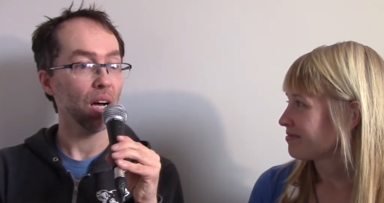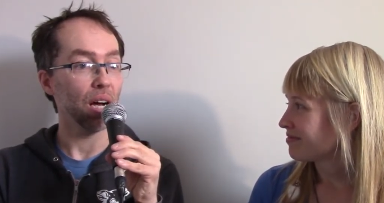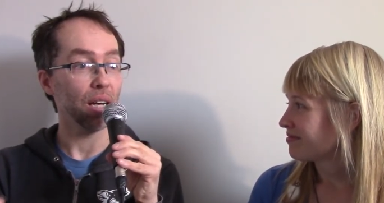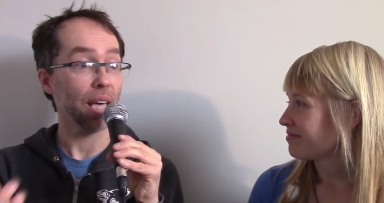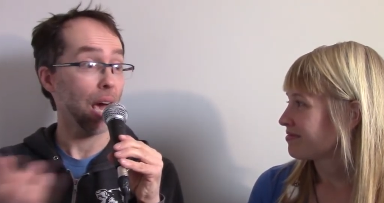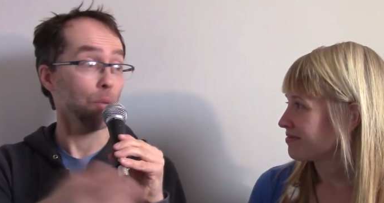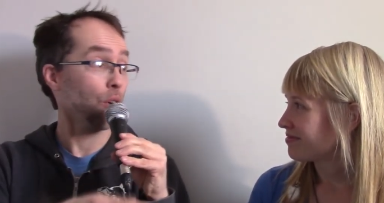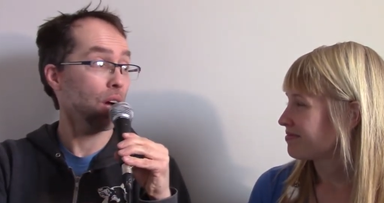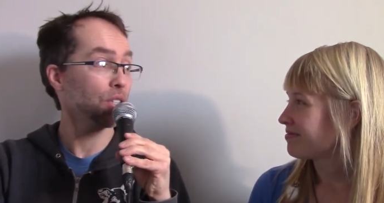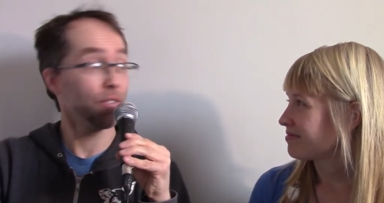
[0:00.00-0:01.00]

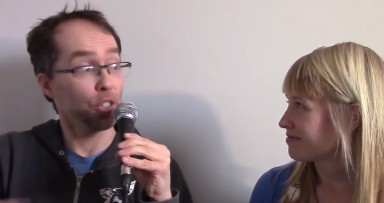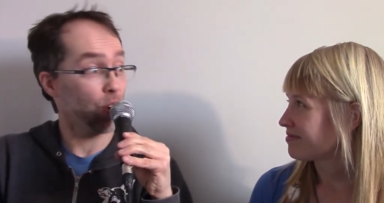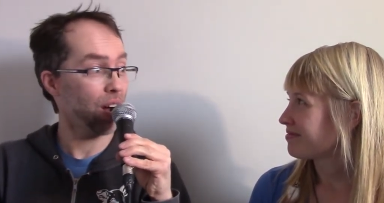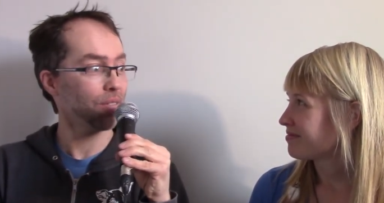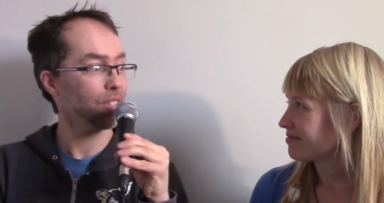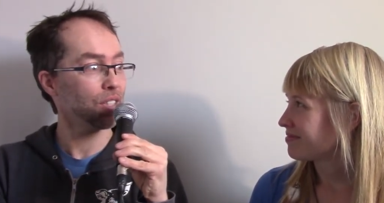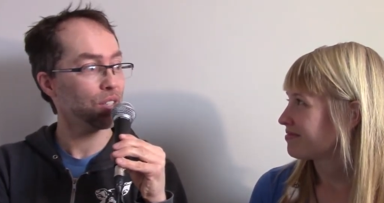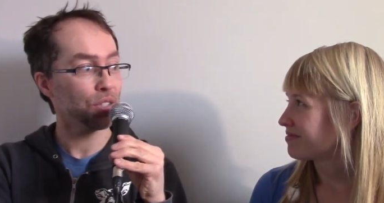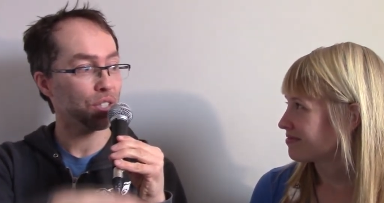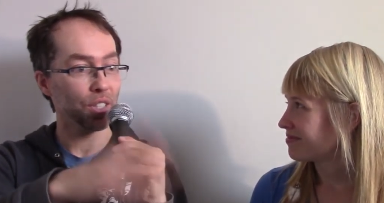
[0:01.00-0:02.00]
Speaker 1: campgrounds for
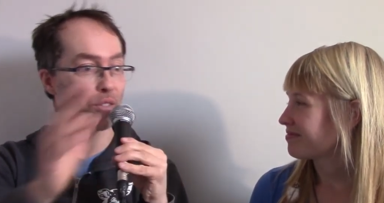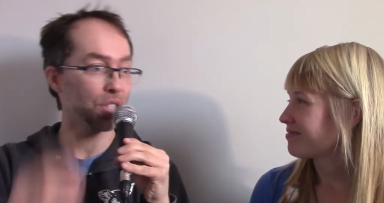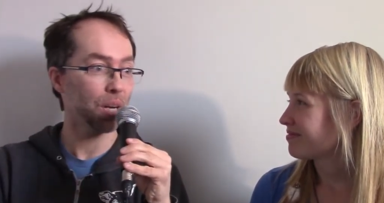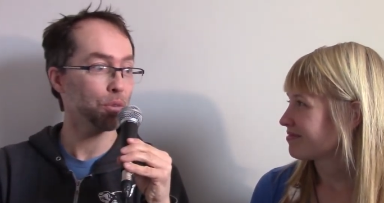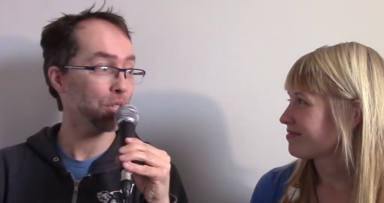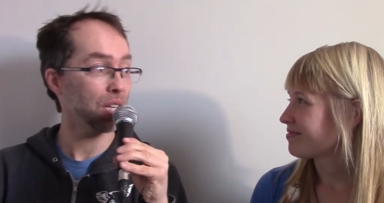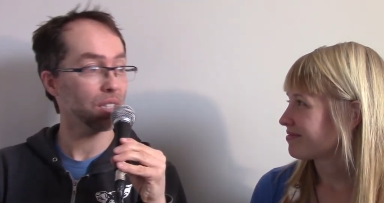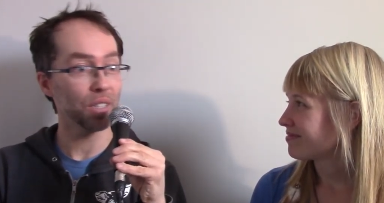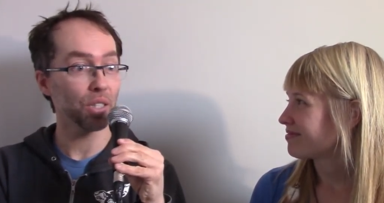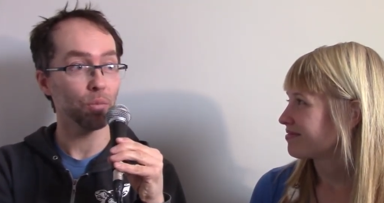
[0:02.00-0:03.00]
travelers, you know, set up your
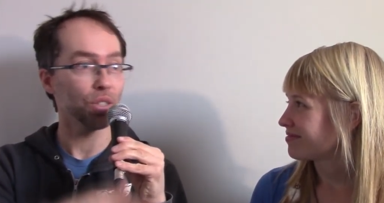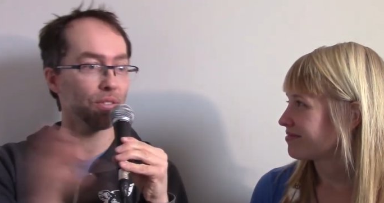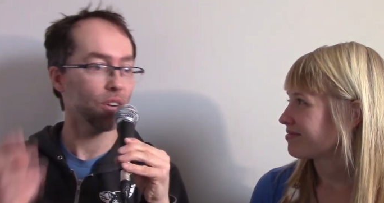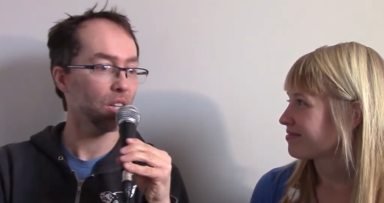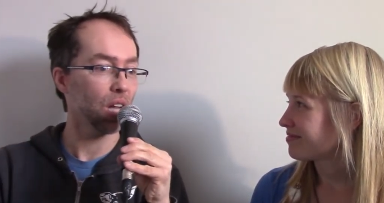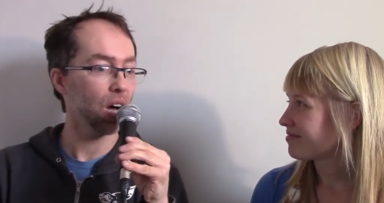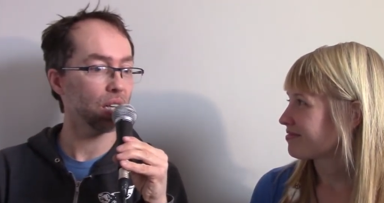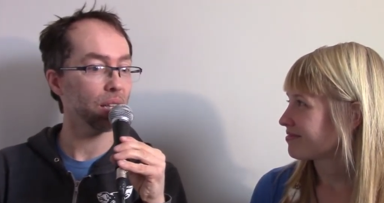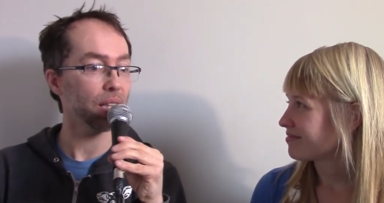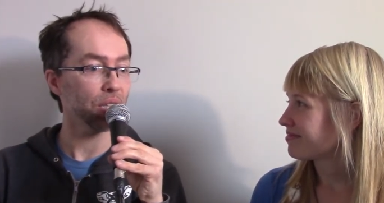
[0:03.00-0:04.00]
tent on someone's front
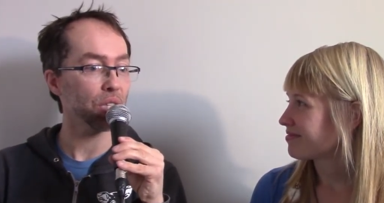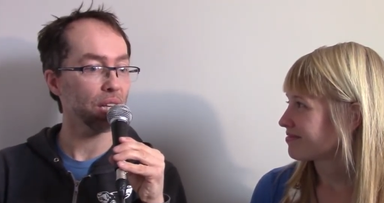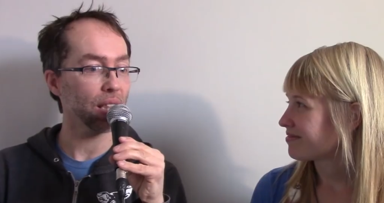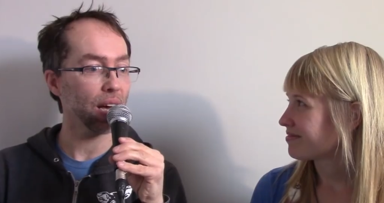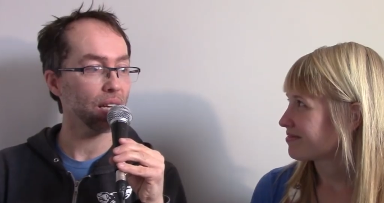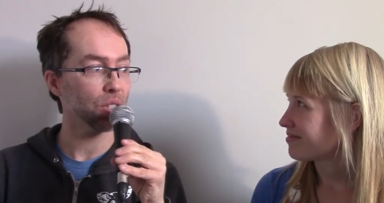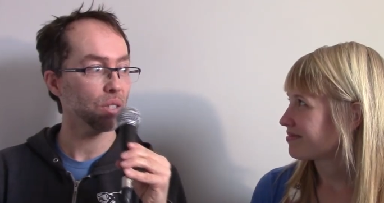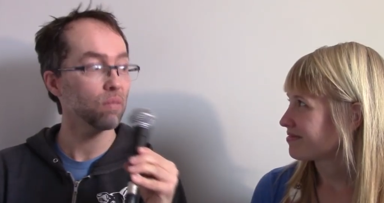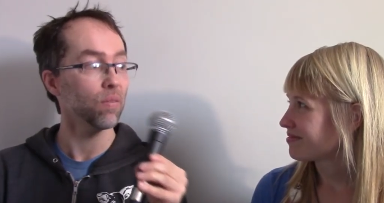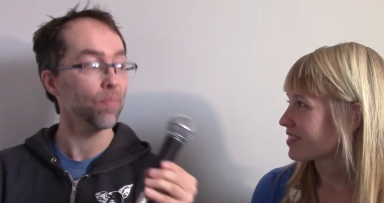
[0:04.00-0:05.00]
lawn and things like
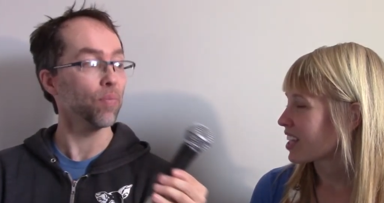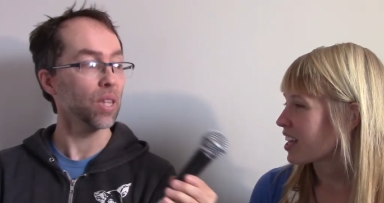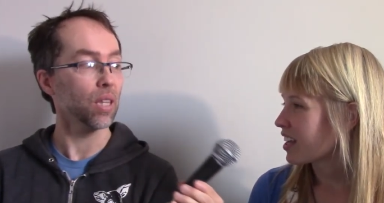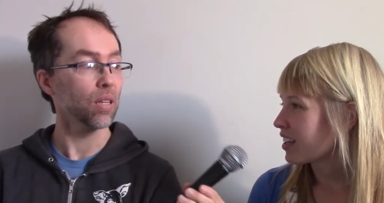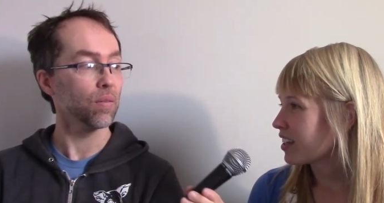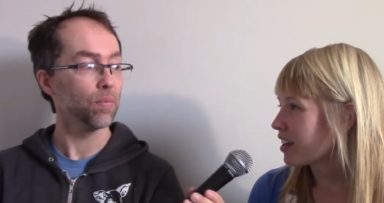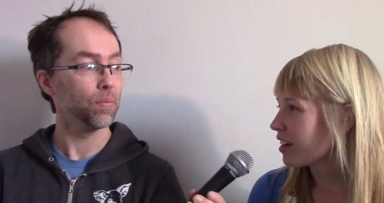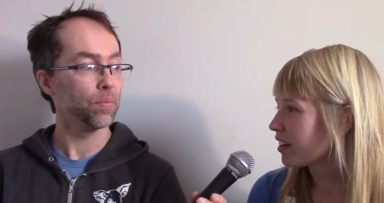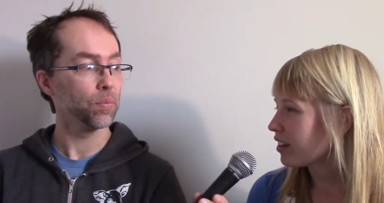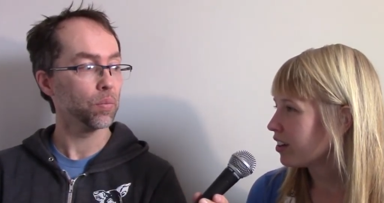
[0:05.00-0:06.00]
that.
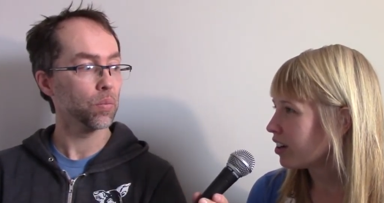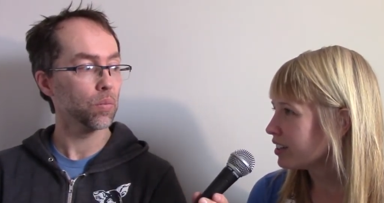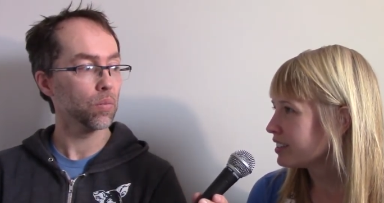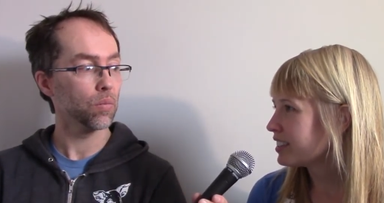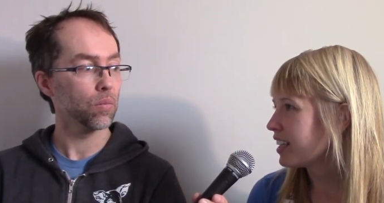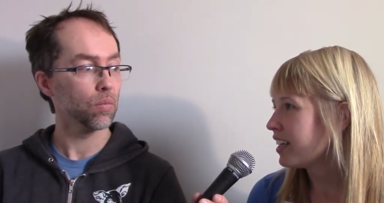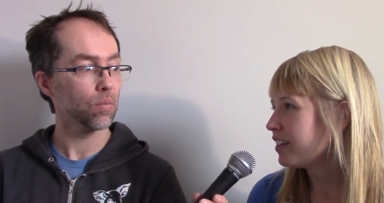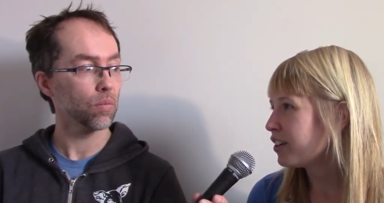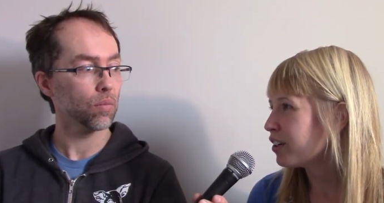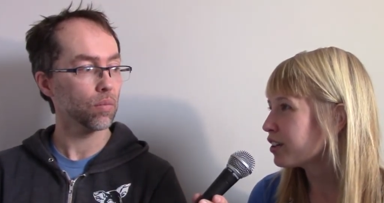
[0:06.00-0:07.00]
Speaker 2: Yeah, lawns
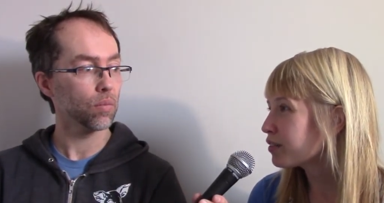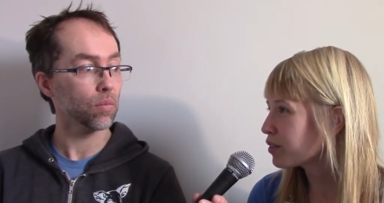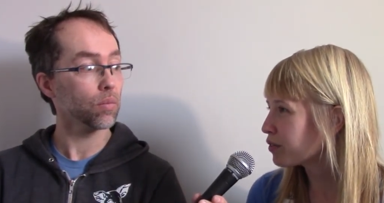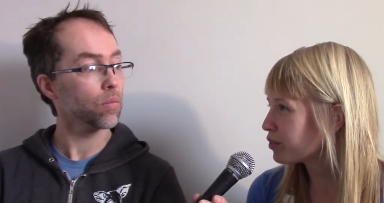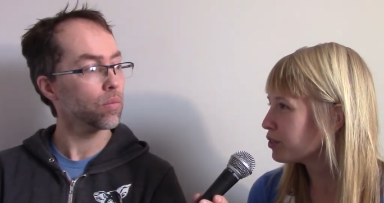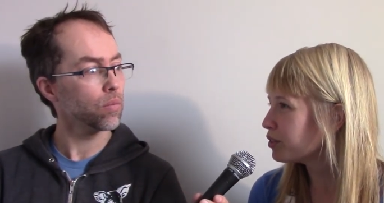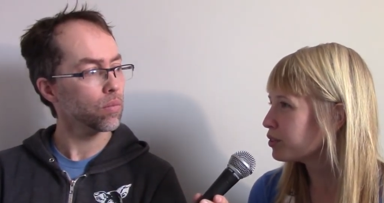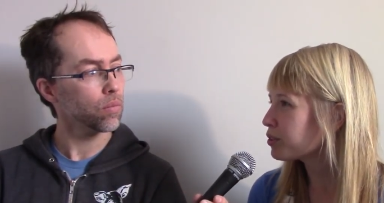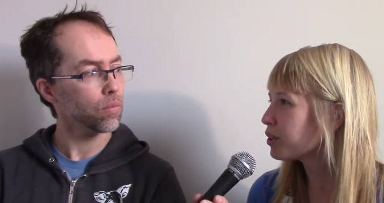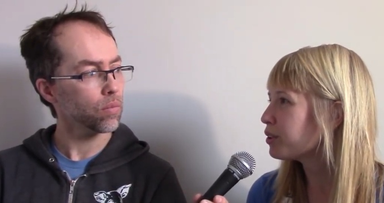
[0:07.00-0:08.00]
and all of the
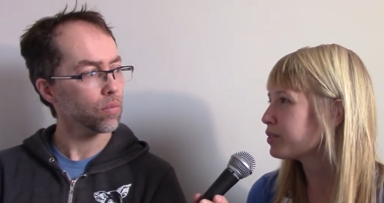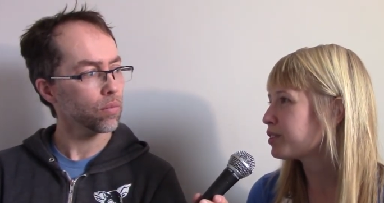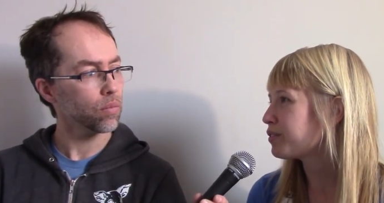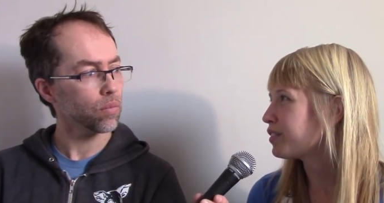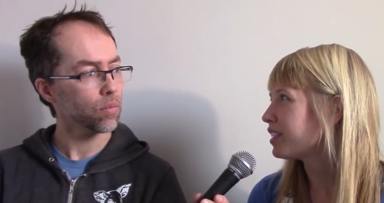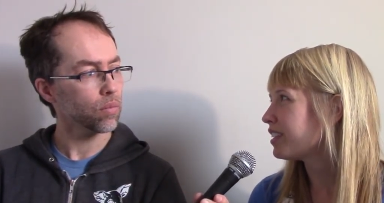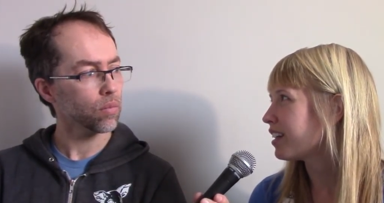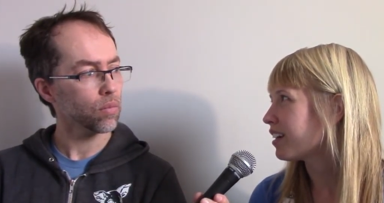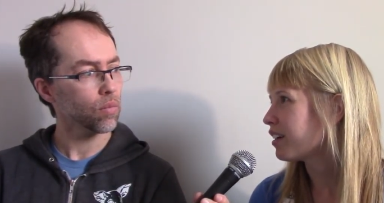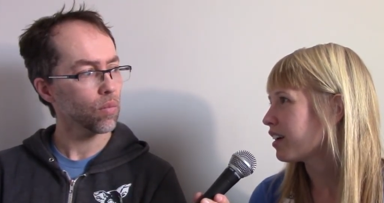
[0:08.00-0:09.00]
food grown to feed
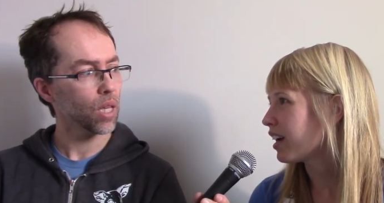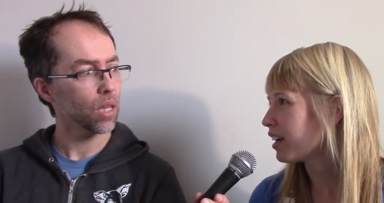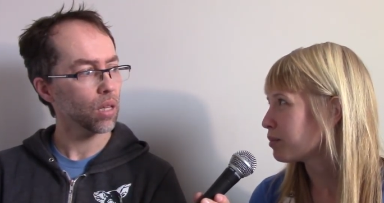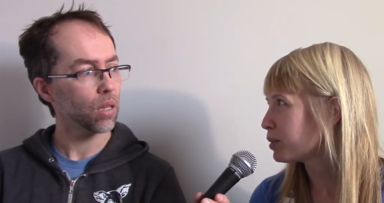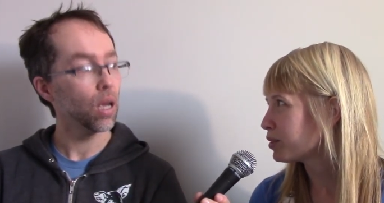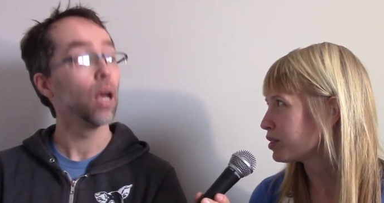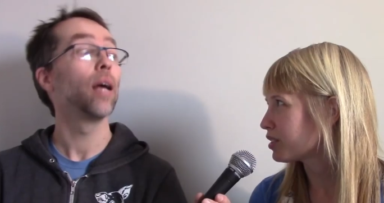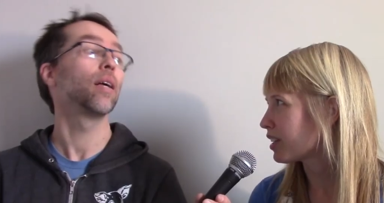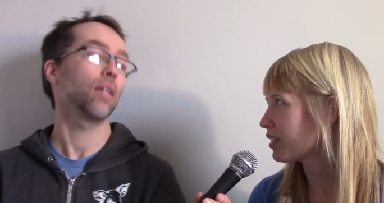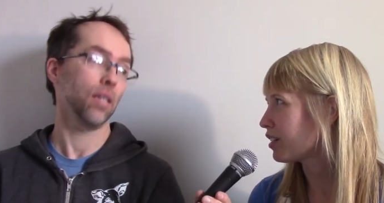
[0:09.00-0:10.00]

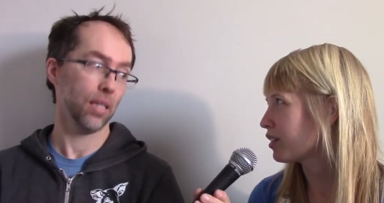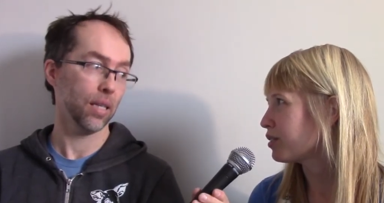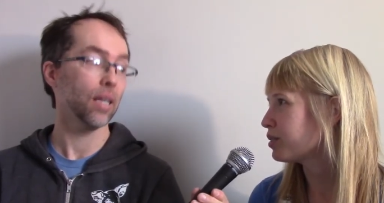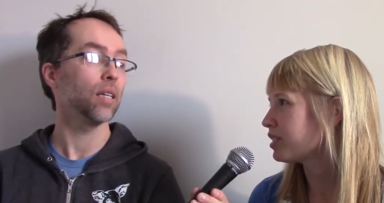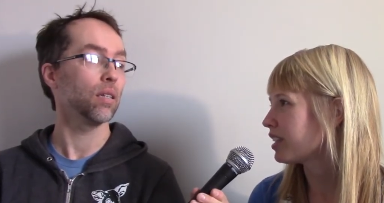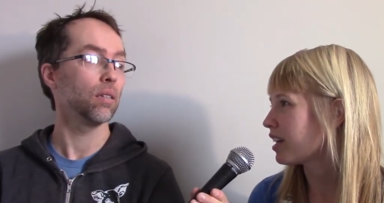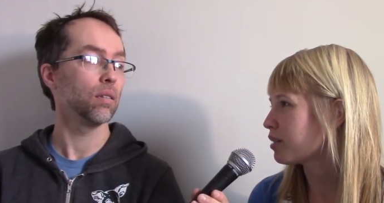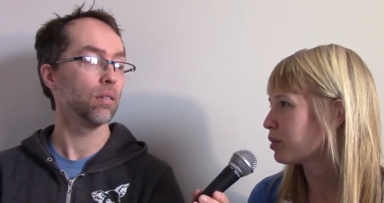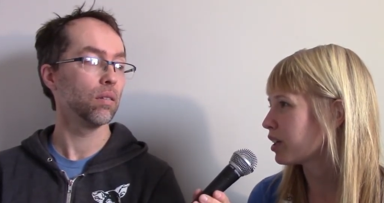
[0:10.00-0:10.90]
animals that are used in animal